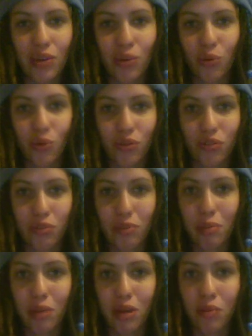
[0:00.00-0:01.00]
I can order from
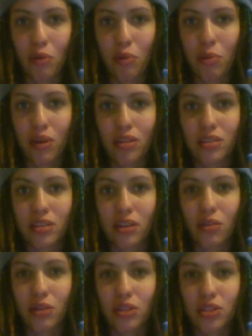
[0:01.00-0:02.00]
them anymore because they
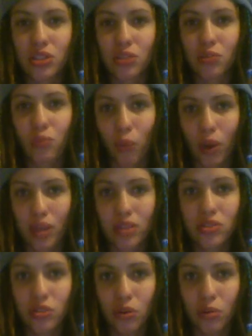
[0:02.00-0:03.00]
always just
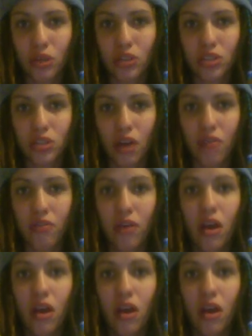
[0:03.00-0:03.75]
waste so much stuff.